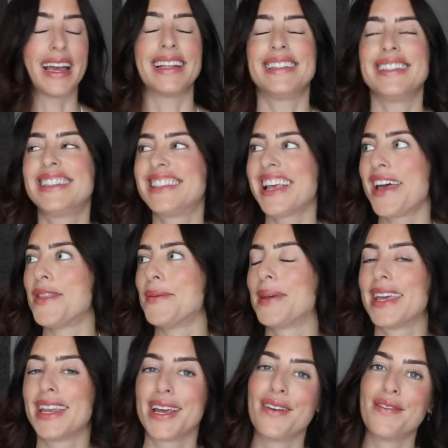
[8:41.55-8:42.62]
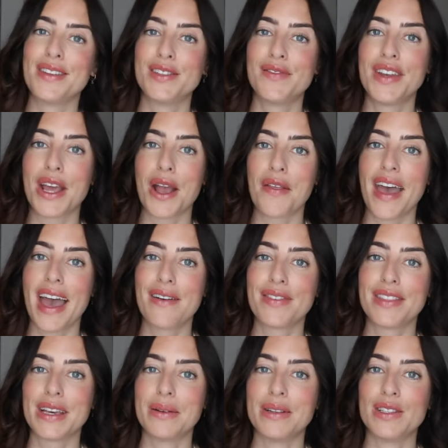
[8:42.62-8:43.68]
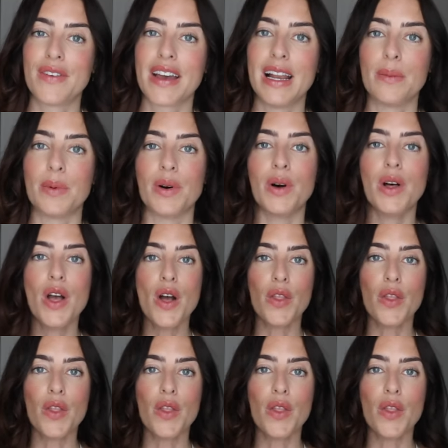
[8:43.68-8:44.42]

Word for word: I did say at the beginning of this video that everything was available.